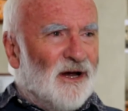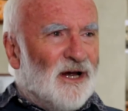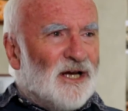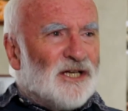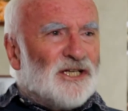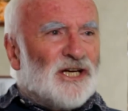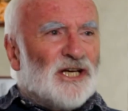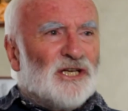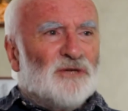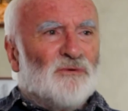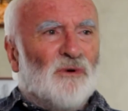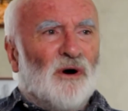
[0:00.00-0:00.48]

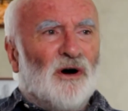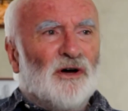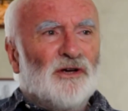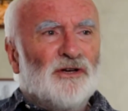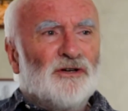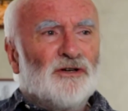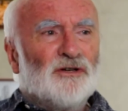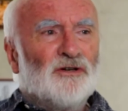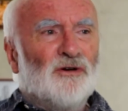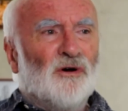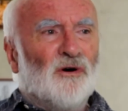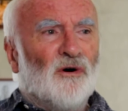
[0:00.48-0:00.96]
She's what
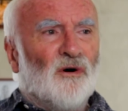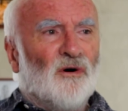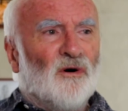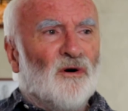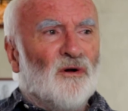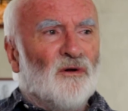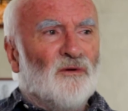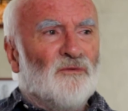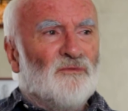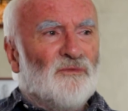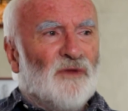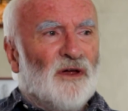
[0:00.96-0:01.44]
you'd
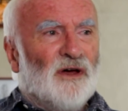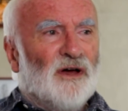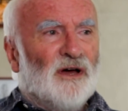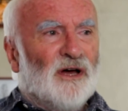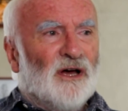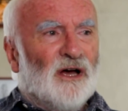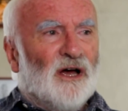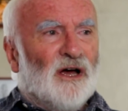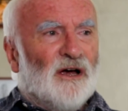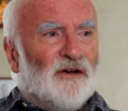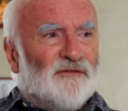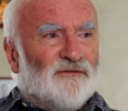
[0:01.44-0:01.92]
call
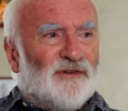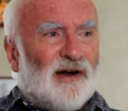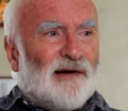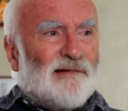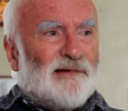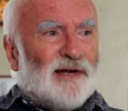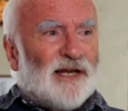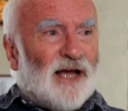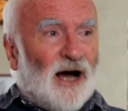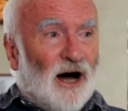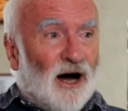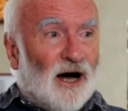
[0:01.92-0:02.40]

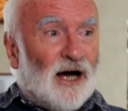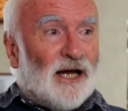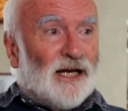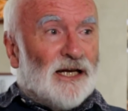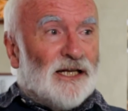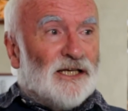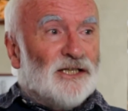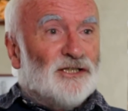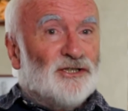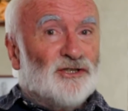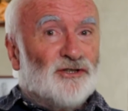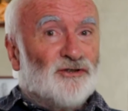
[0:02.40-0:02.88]
very
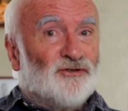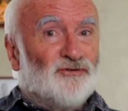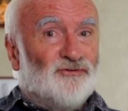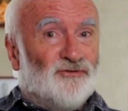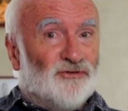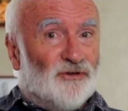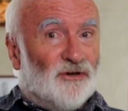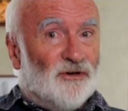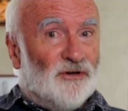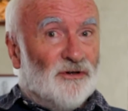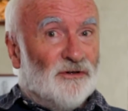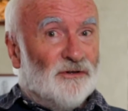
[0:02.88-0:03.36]
highly
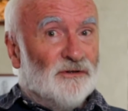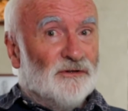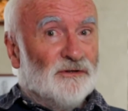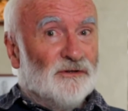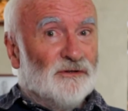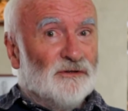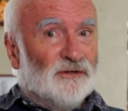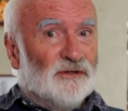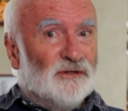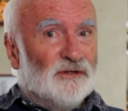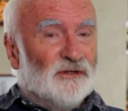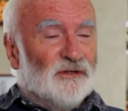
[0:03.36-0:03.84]
strung.
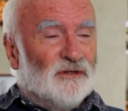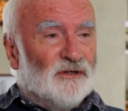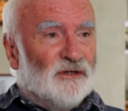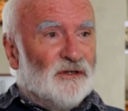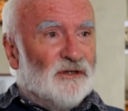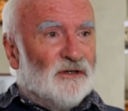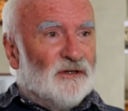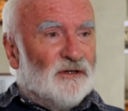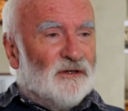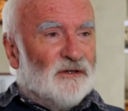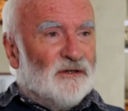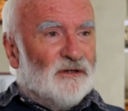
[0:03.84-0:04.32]

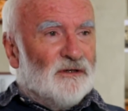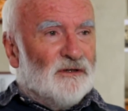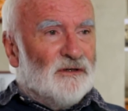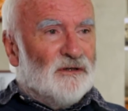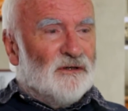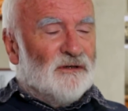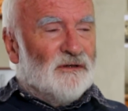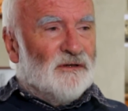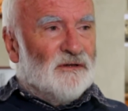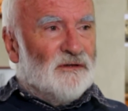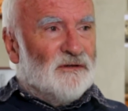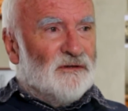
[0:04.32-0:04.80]

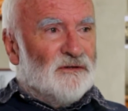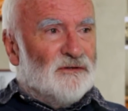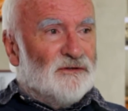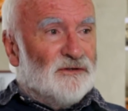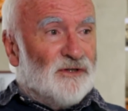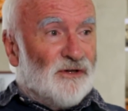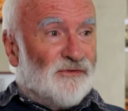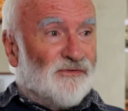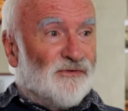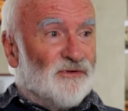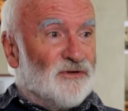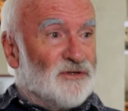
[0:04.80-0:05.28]

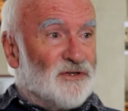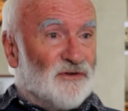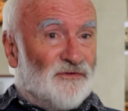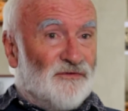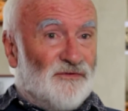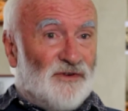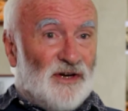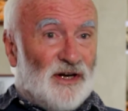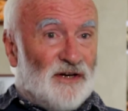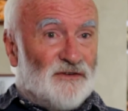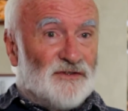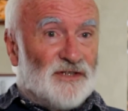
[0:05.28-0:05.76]
She throws a
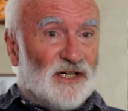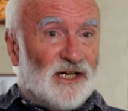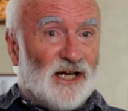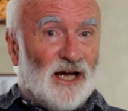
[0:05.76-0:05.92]
fit if she